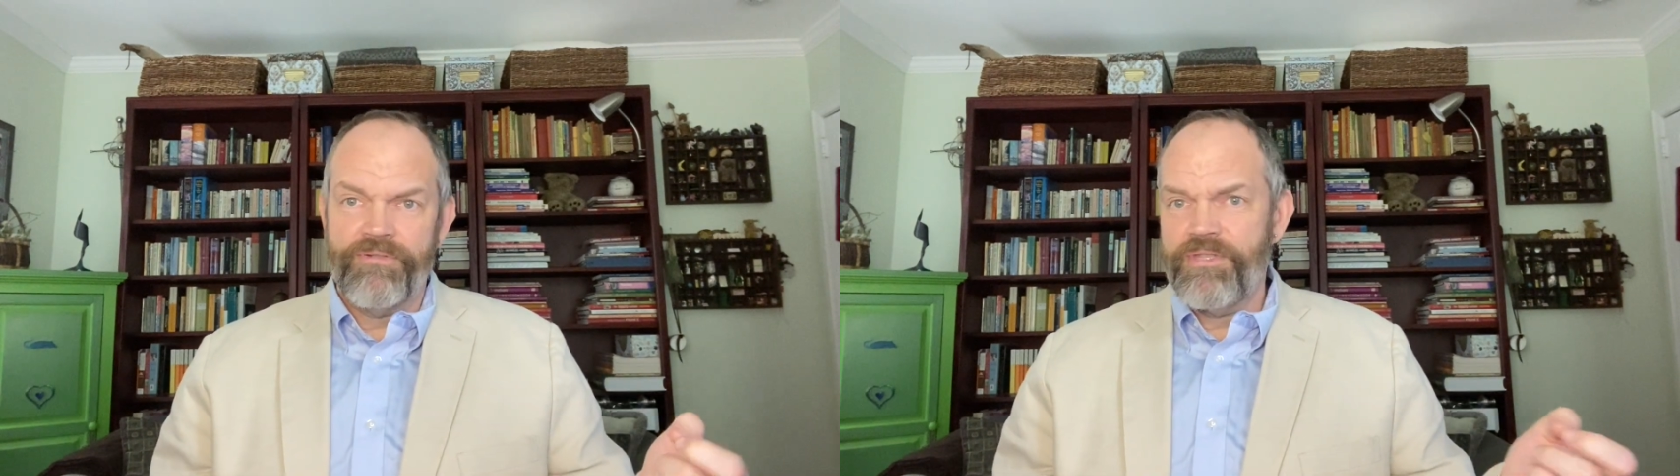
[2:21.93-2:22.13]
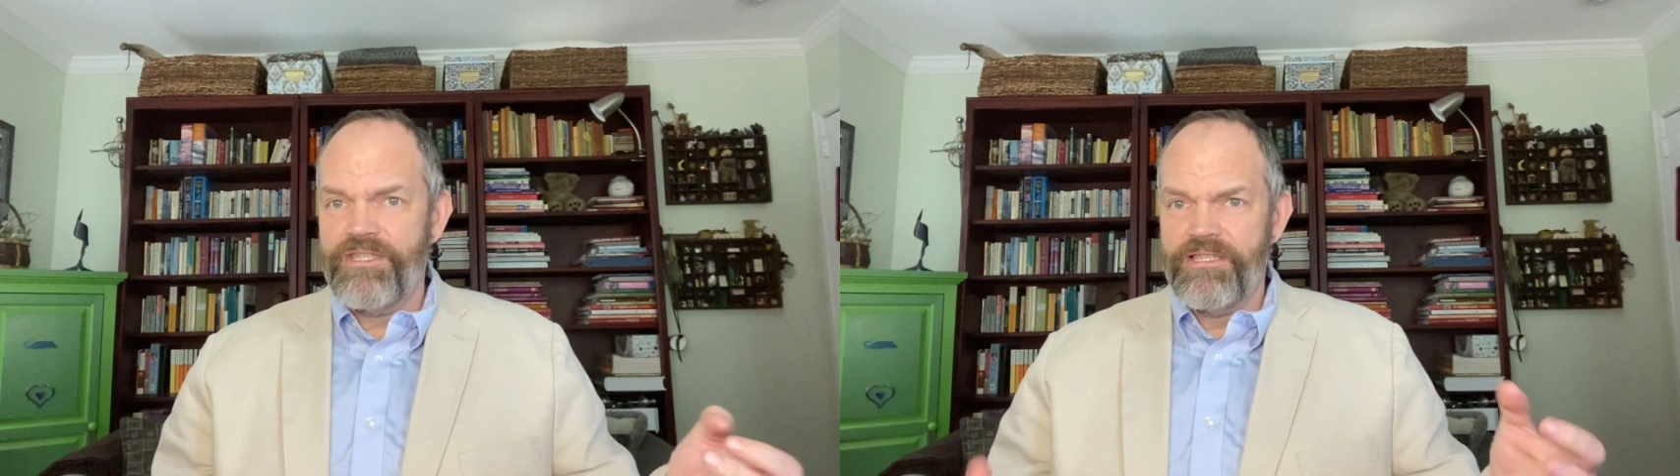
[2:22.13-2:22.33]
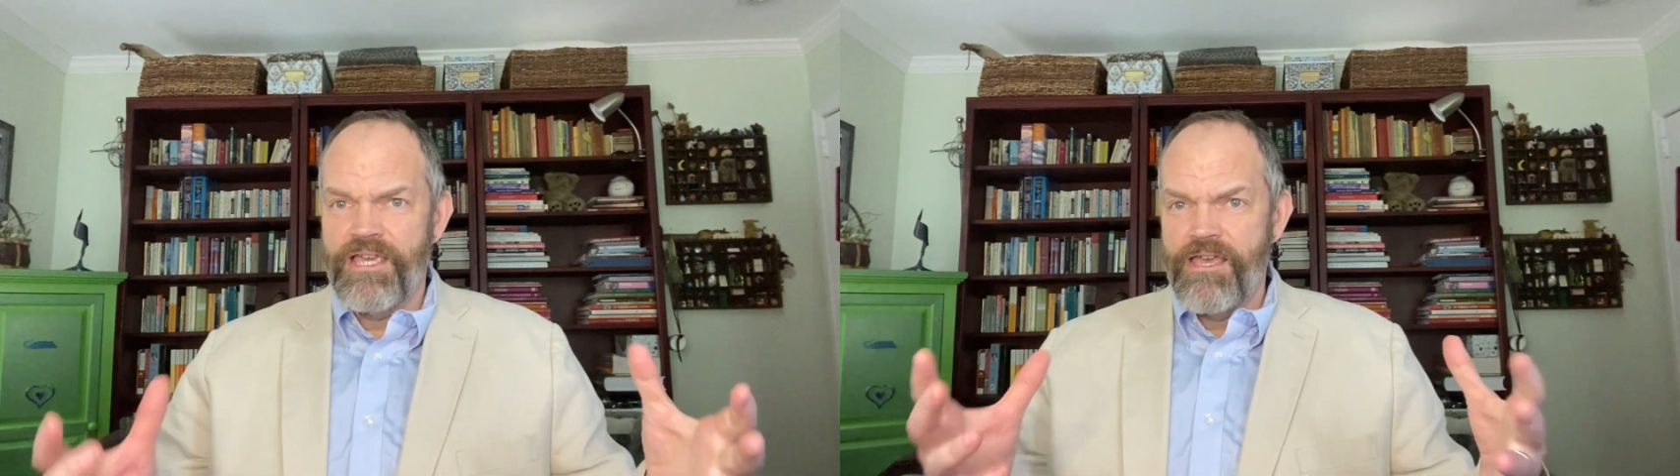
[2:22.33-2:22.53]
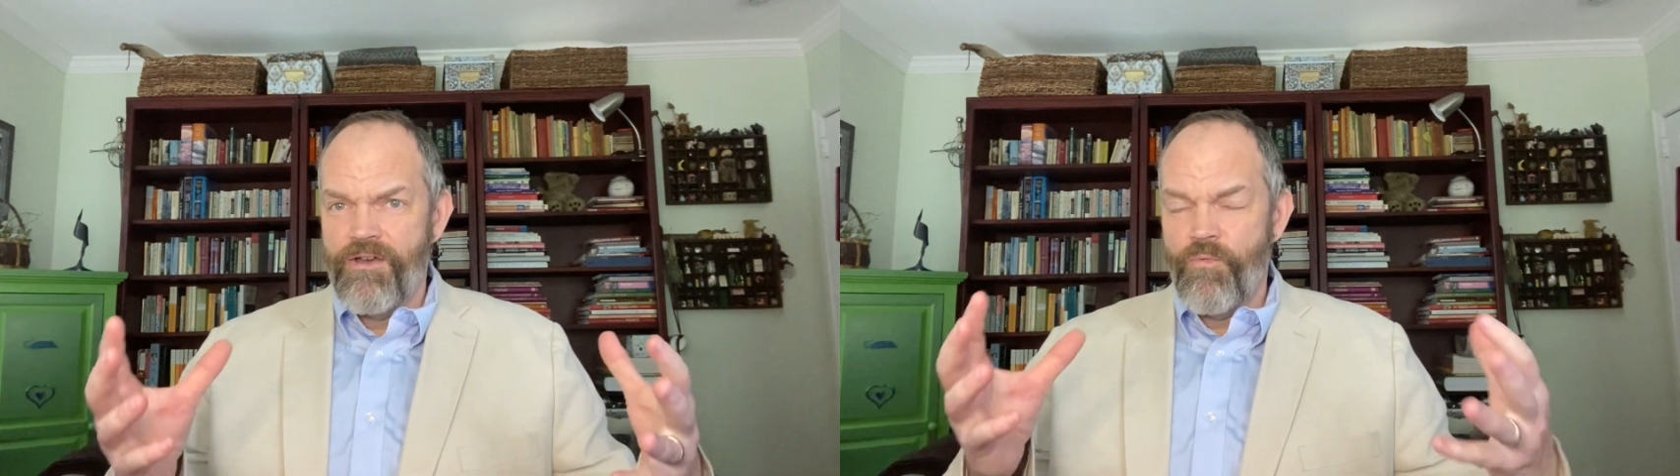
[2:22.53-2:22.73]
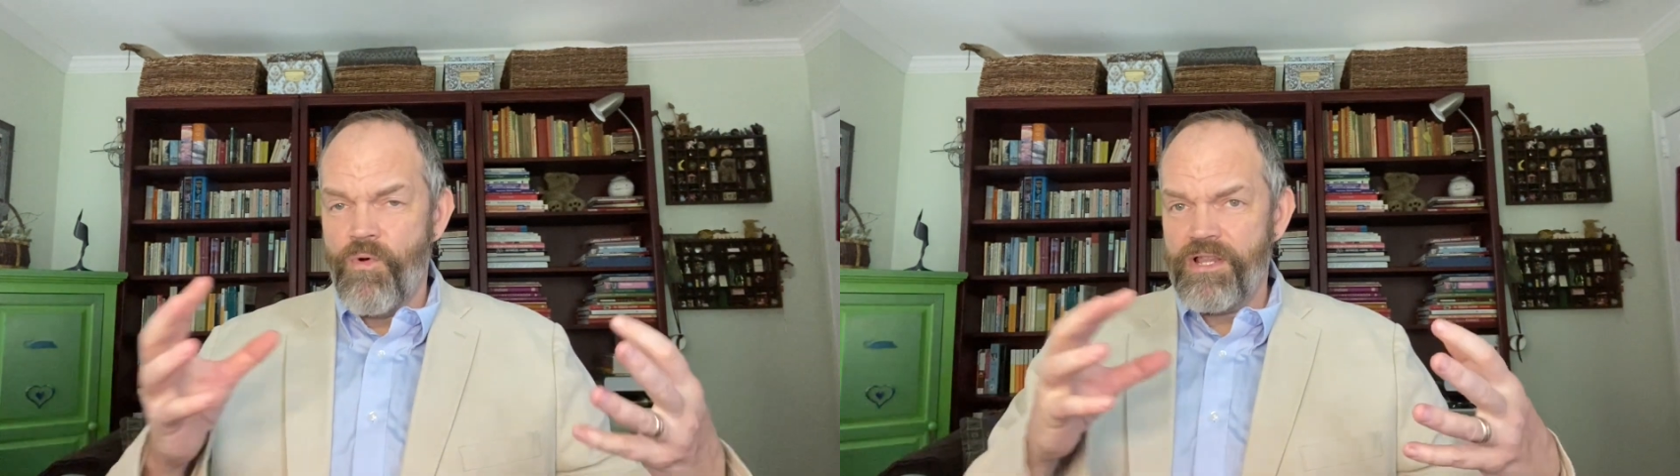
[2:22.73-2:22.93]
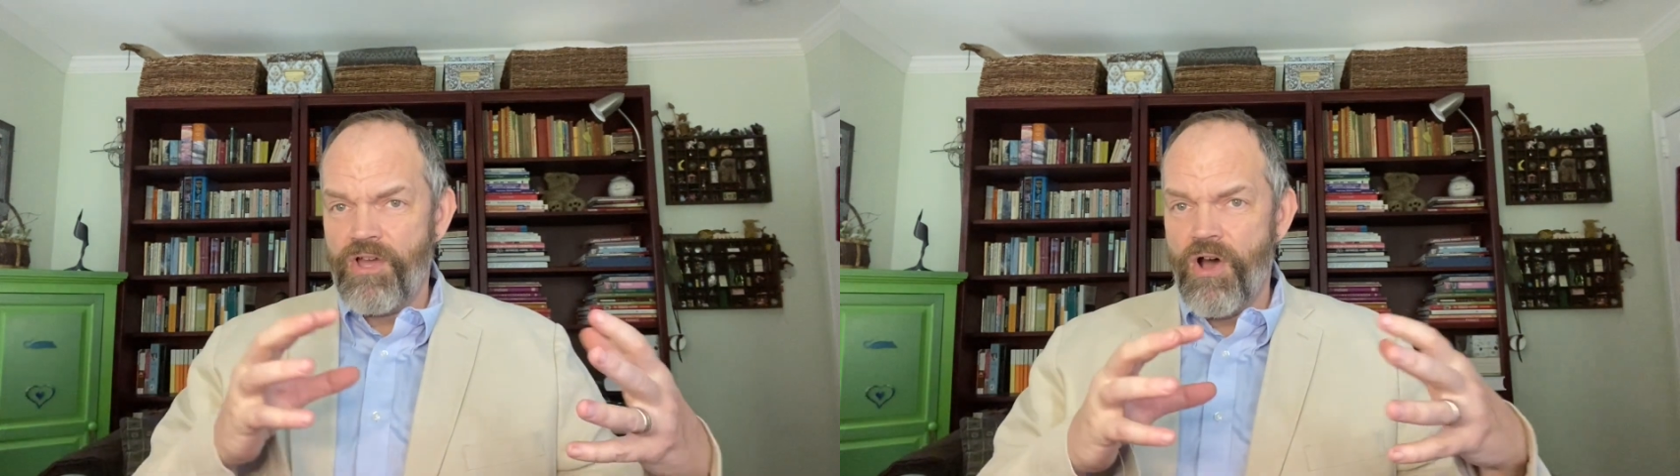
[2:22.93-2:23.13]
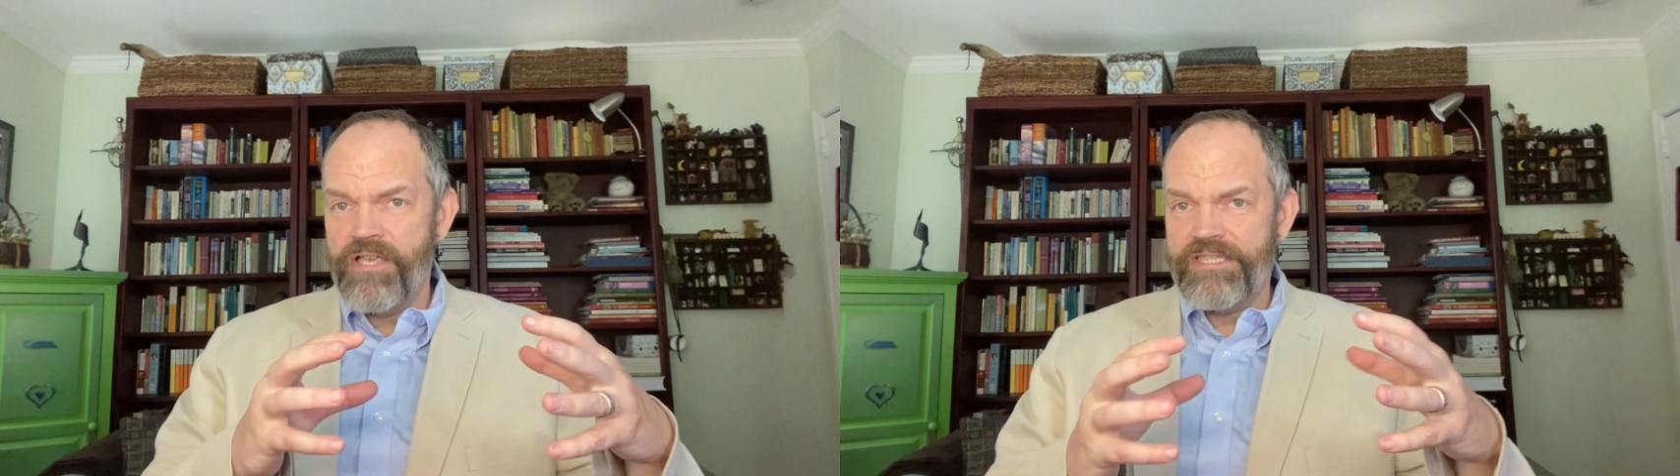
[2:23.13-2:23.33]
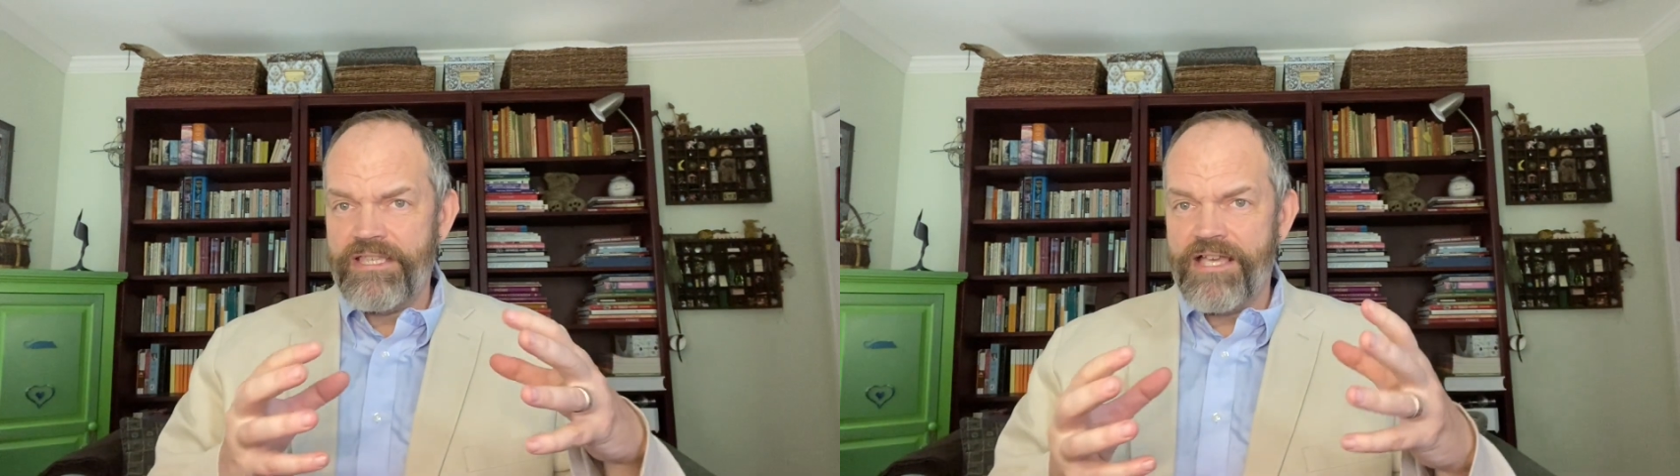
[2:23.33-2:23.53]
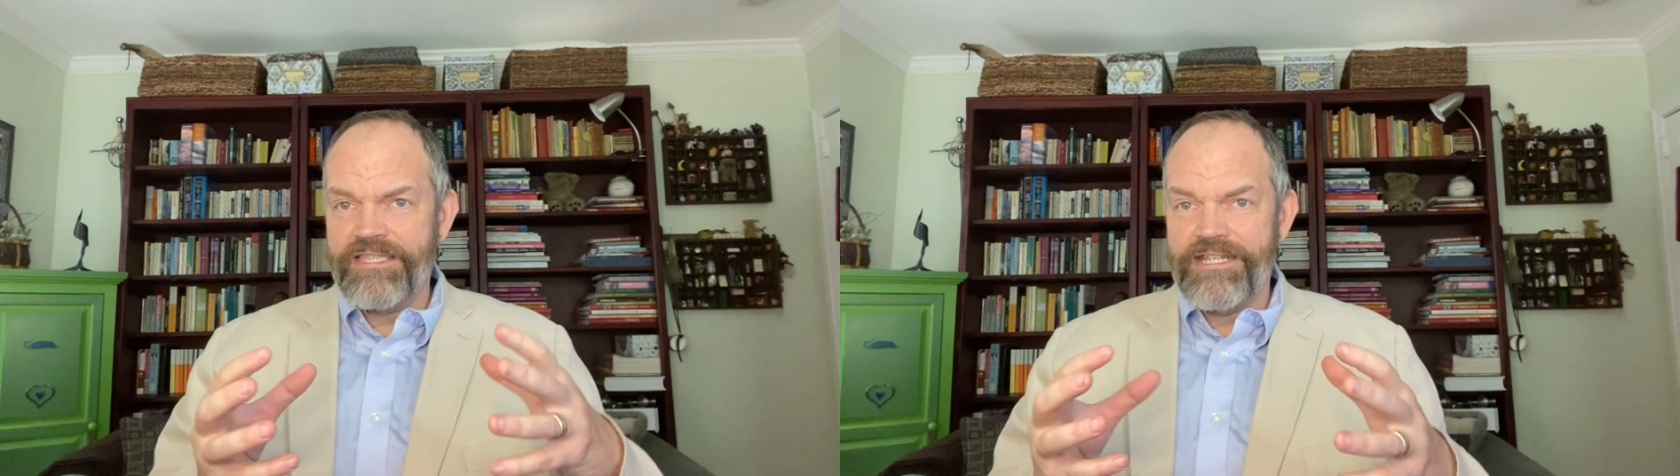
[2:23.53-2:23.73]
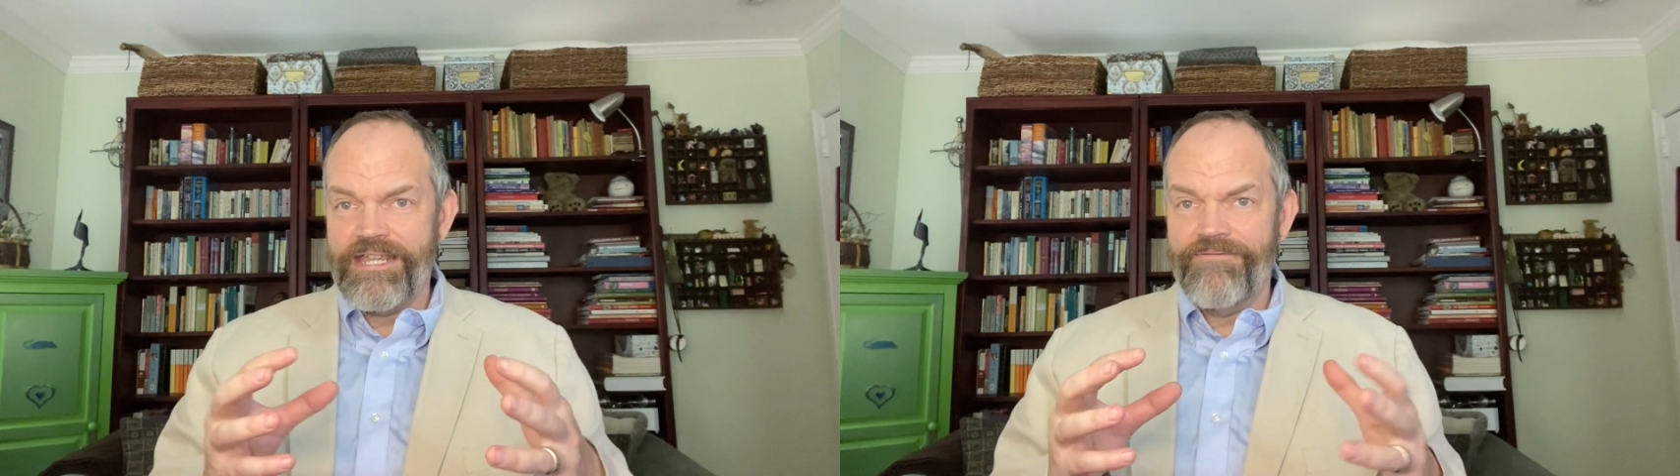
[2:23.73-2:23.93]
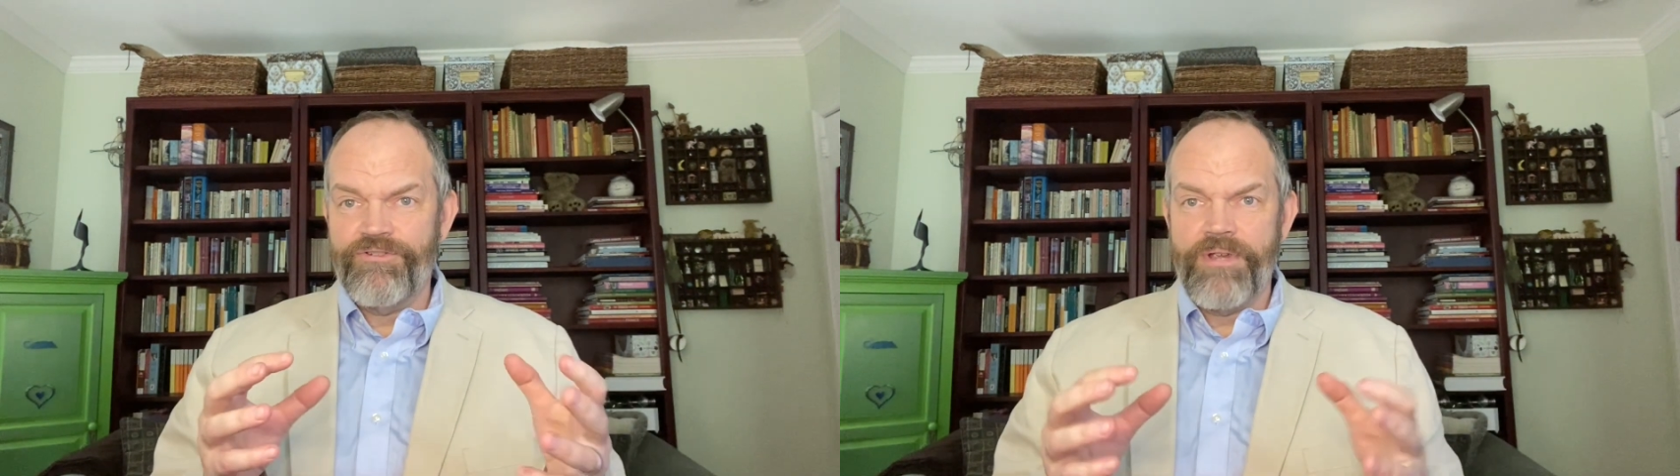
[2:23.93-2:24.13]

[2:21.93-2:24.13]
So it's what causes oxidative